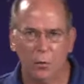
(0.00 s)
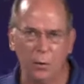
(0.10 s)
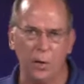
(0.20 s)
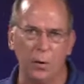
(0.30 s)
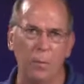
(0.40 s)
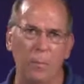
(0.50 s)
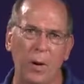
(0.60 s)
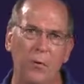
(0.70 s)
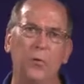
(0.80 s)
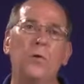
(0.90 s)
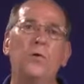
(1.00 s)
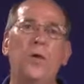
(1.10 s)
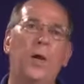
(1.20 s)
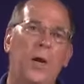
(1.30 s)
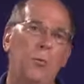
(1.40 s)
We can compare this
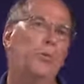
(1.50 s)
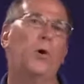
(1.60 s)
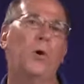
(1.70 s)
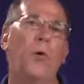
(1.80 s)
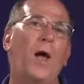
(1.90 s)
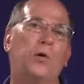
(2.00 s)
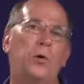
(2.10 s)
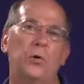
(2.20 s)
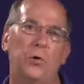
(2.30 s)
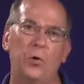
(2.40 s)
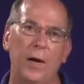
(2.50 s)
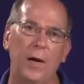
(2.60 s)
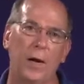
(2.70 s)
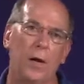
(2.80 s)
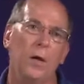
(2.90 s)
data with our crash cushion
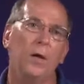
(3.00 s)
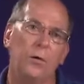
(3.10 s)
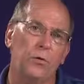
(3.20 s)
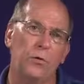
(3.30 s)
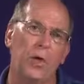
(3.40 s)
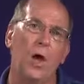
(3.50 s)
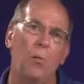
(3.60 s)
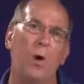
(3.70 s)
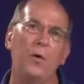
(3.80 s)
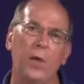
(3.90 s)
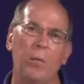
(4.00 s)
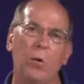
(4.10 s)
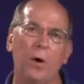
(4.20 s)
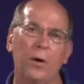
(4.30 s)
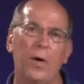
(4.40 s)
data to see how well they
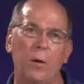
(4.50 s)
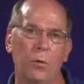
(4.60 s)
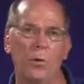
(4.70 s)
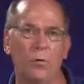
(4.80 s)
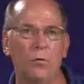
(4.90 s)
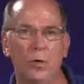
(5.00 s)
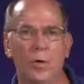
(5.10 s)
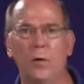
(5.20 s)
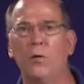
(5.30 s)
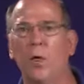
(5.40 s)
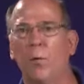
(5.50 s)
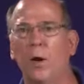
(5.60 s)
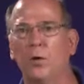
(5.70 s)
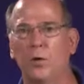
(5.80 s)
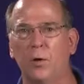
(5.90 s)
work at reducing the
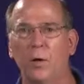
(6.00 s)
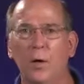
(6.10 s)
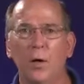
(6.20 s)
acceleration.